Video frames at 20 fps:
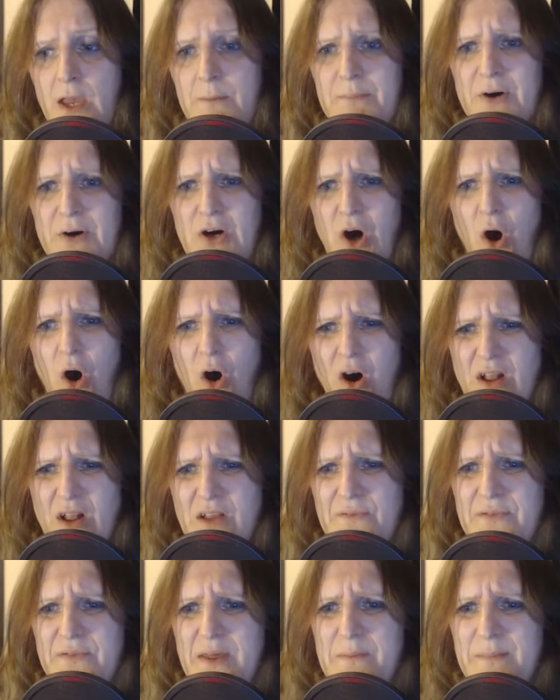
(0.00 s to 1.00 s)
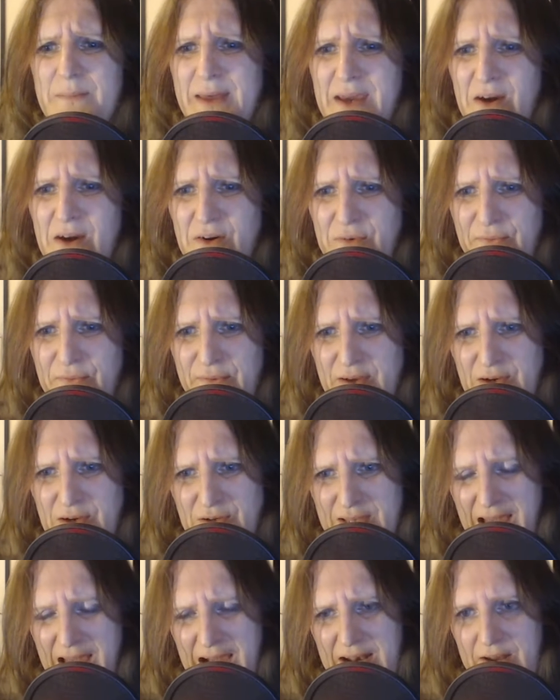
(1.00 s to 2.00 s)
but all of them, they all
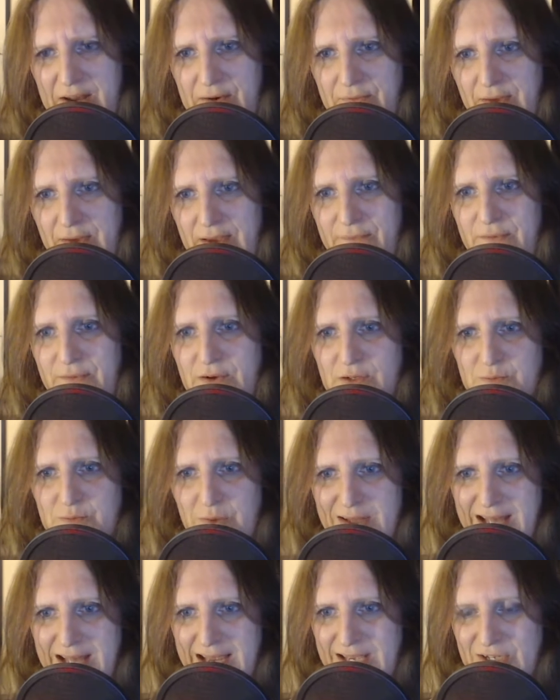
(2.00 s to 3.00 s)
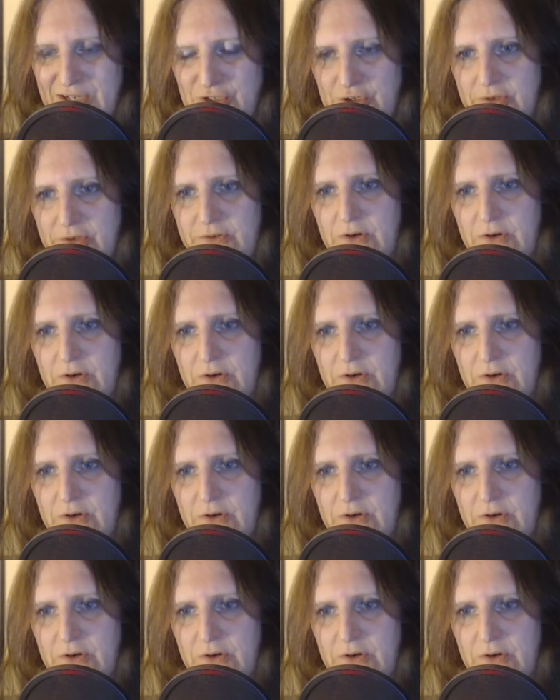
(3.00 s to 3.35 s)
feel it feels more like a choose